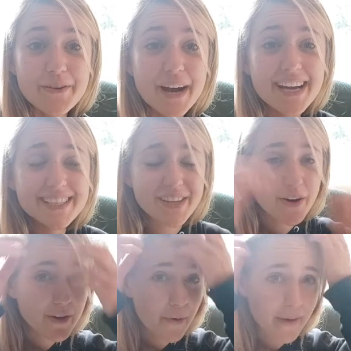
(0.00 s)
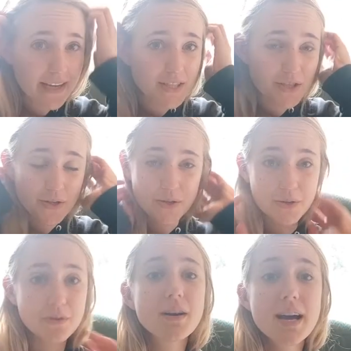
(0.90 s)
guys are going
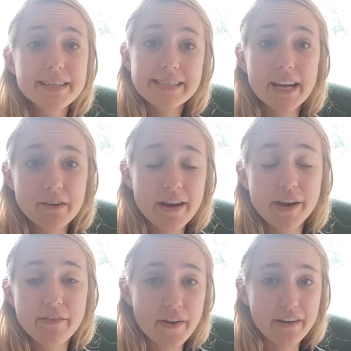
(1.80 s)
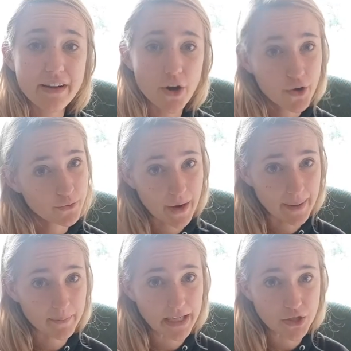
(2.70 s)
to decorate your very own
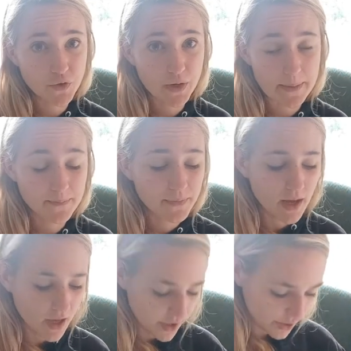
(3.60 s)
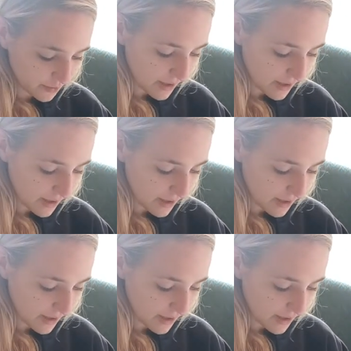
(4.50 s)
redbud tree. You will